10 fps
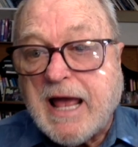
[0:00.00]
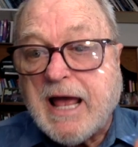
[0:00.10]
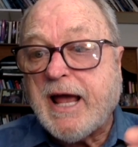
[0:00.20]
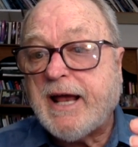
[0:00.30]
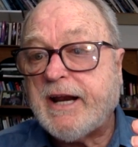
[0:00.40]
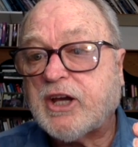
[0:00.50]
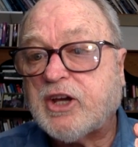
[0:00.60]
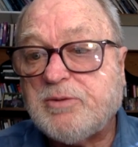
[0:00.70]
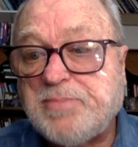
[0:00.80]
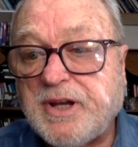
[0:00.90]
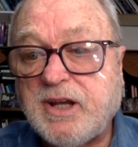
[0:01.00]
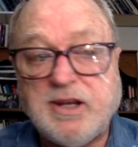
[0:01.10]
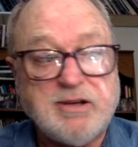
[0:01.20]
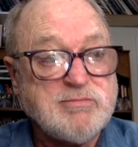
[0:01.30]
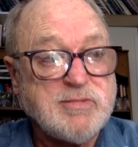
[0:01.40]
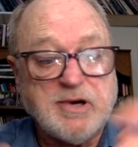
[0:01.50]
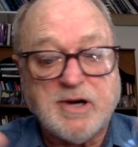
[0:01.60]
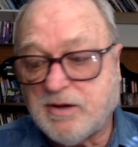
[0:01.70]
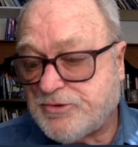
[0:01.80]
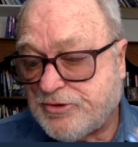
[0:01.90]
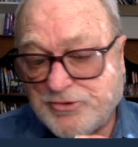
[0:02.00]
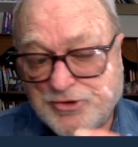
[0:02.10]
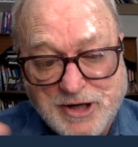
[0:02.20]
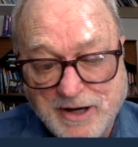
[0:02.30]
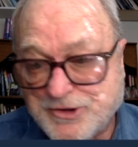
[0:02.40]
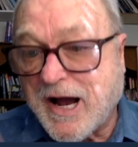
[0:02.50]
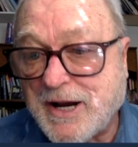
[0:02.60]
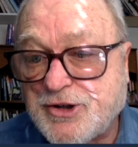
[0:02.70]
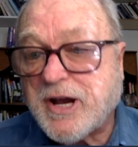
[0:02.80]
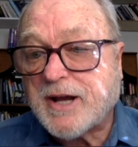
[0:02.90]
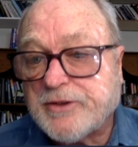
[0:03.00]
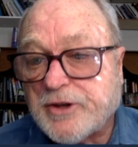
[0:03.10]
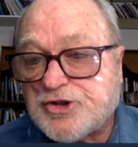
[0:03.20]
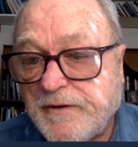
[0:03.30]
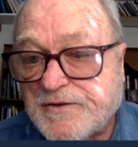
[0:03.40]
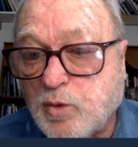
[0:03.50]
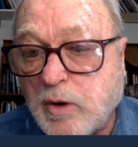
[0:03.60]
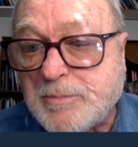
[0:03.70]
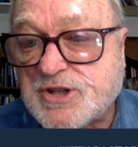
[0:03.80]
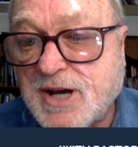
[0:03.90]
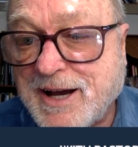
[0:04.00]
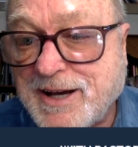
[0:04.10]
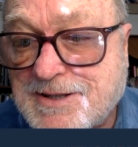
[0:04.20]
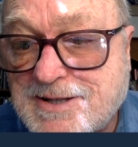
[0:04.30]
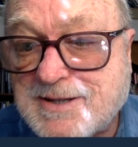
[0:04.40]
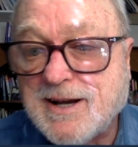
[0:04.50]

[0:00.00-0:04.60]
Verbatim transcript: And it could be, uh, ch ch I check the Chiefs websites